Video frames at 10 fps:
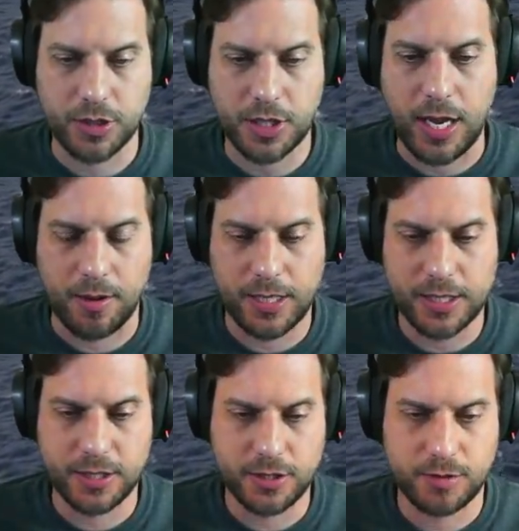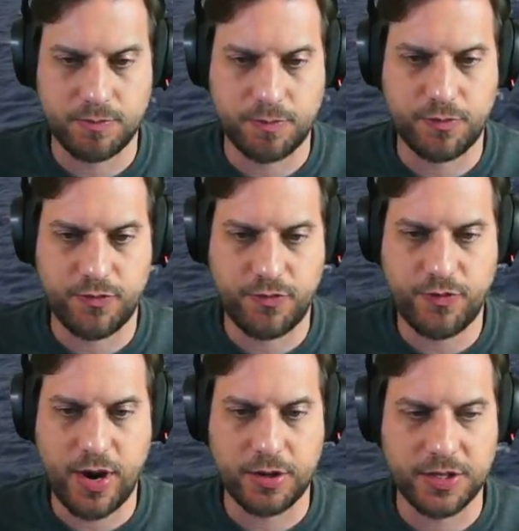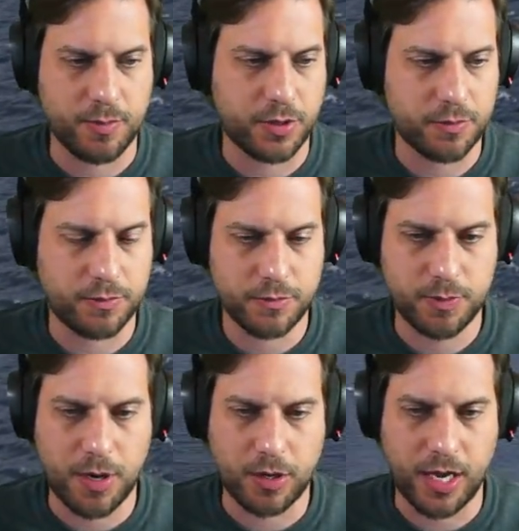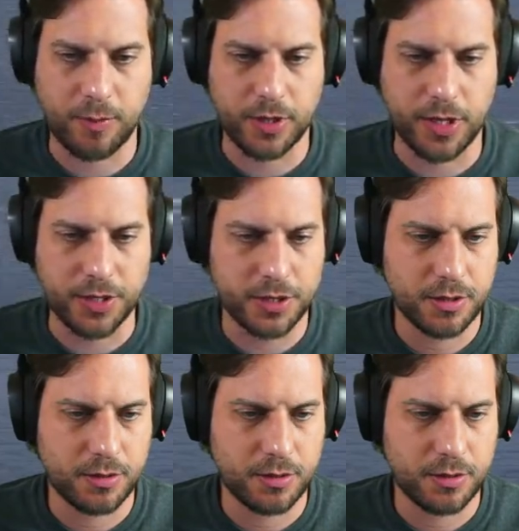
Yeah, Alaska's fairly similar, smaller caliber guns.